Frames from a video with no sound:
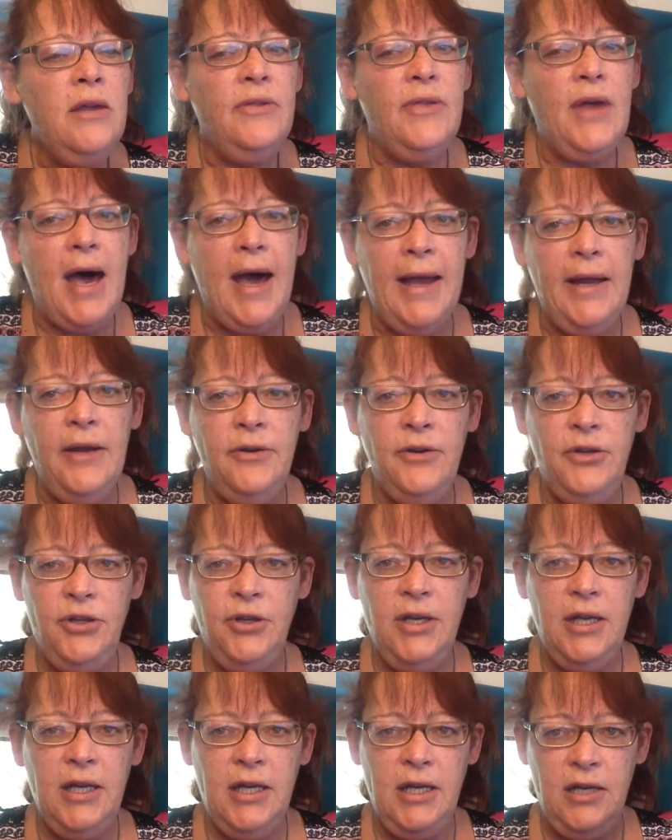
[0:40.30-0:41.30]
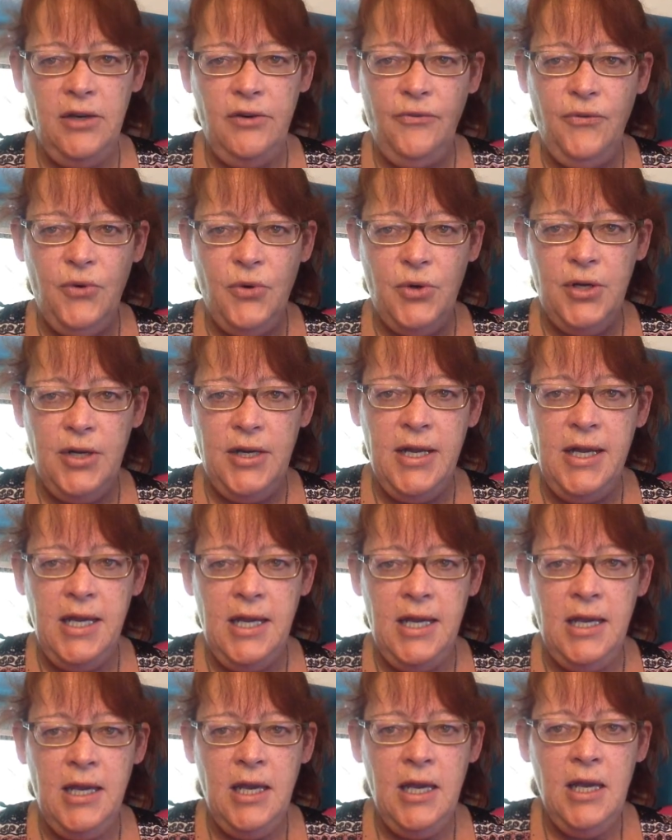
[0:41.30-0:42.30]
The higher you get into
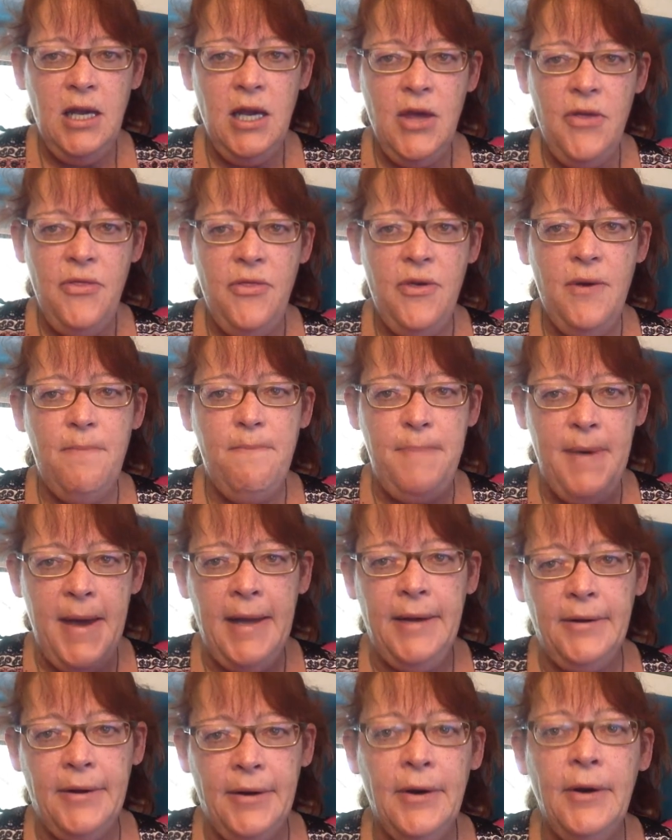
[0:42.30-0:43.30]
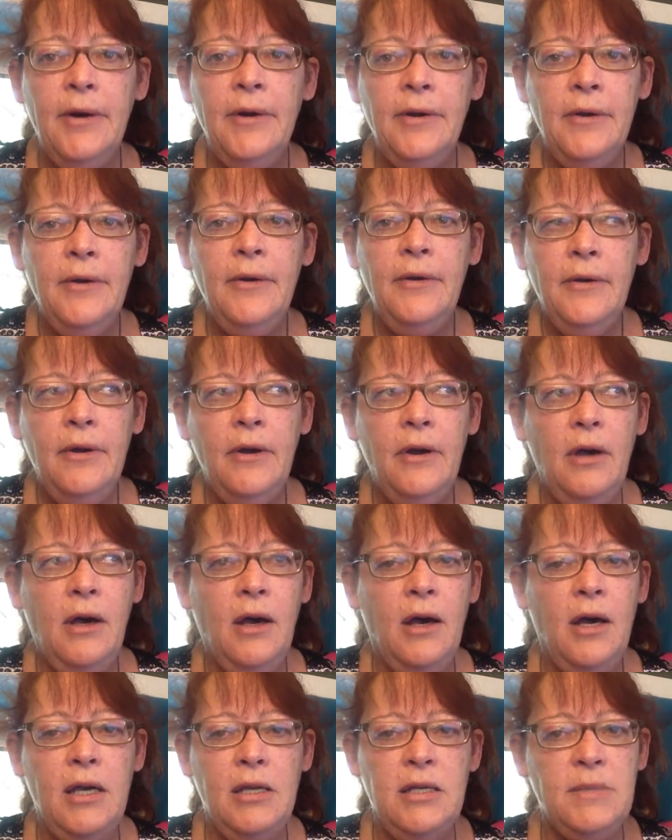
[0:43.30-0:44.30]
4D, the better,
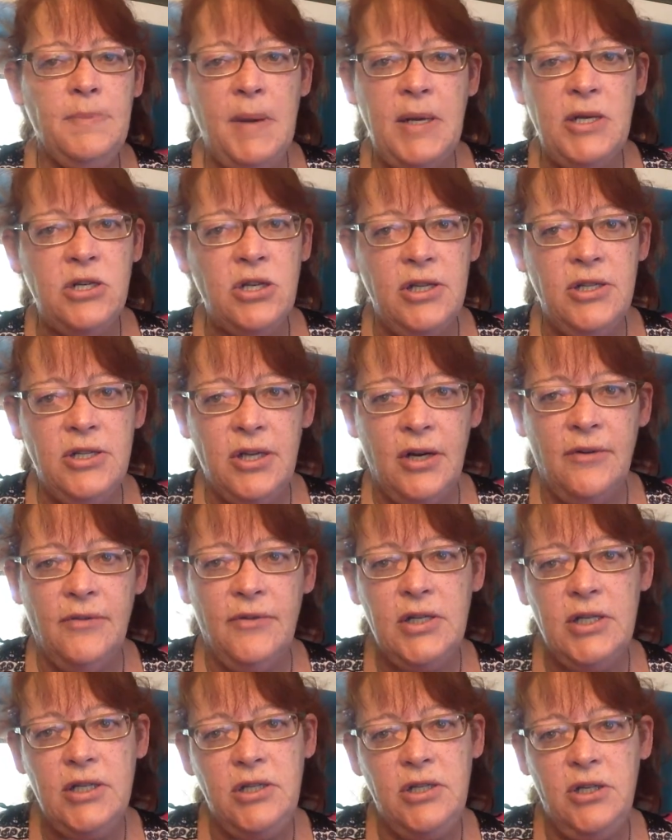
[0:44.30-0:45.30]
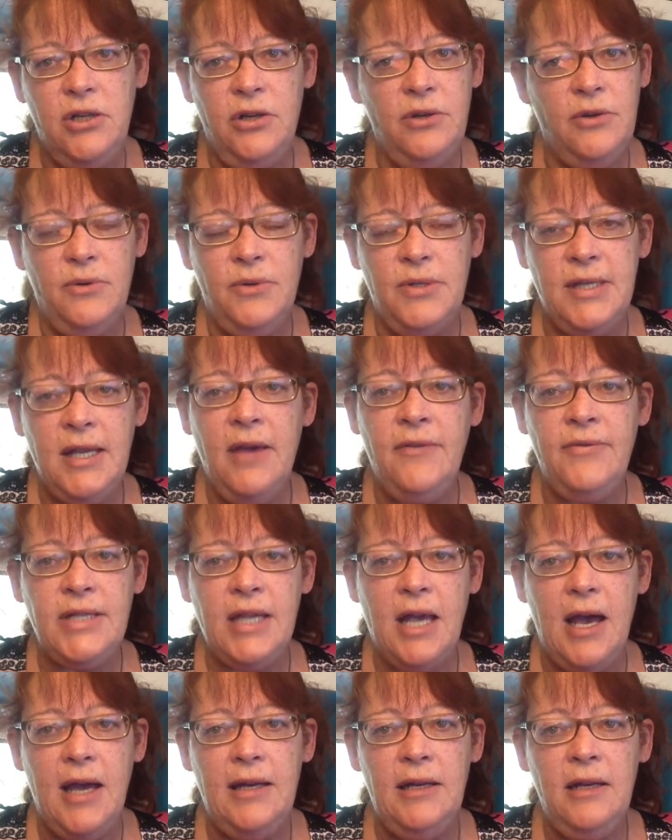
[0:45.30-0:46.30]
especially service to self
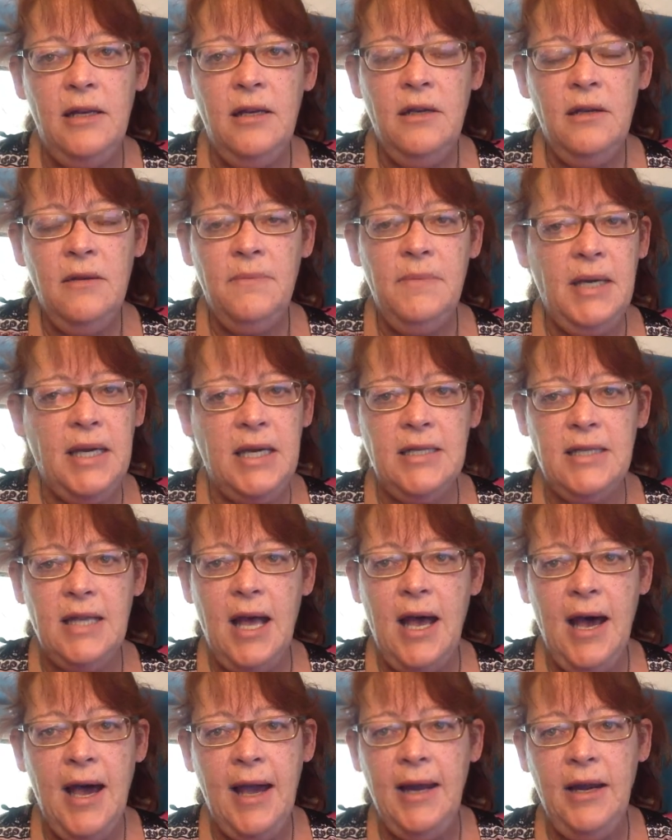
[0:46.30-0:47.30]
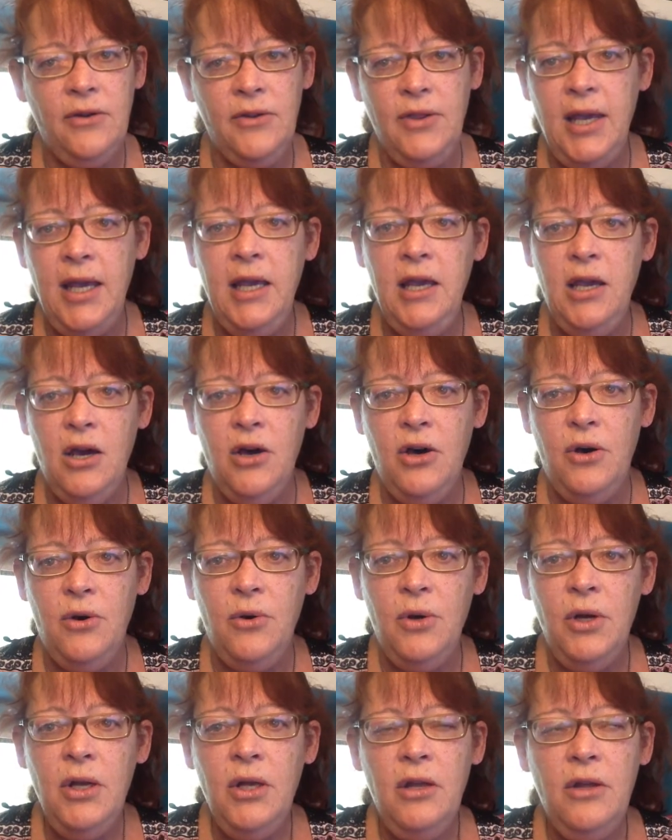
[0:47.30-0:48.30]
side, because the higher they
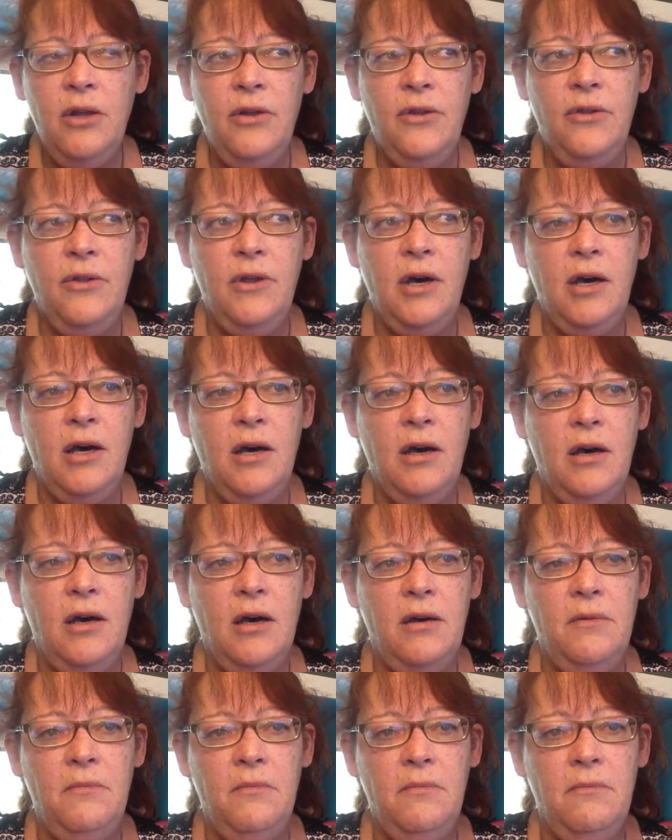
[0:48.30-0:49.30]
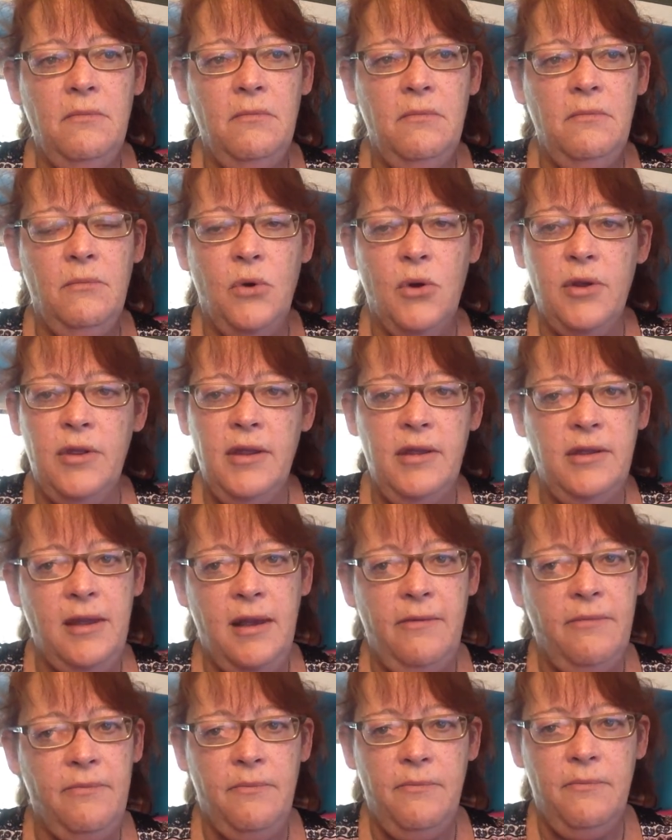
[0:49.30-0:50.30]
go, the more that
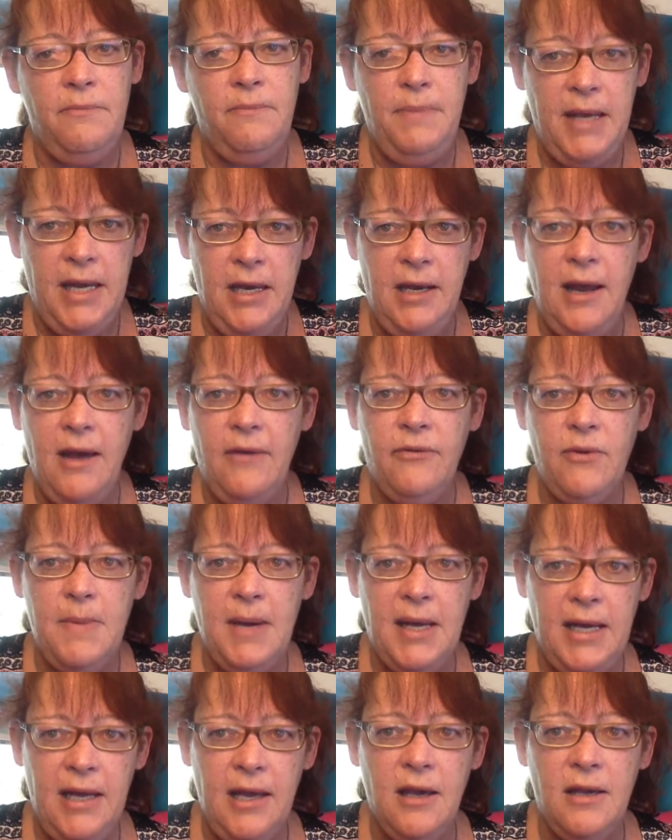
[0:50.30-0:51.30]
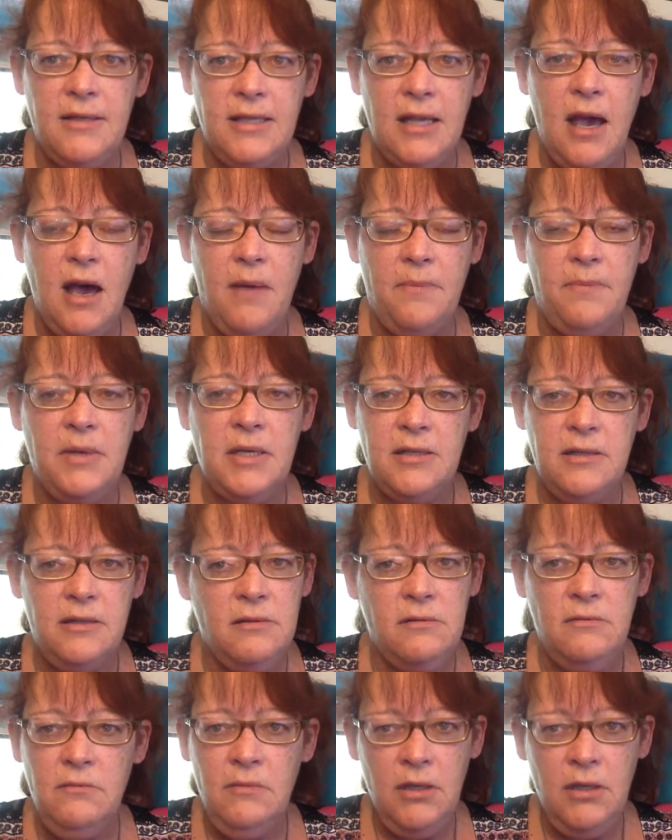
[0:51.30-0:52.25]
they beat everybody else up, because,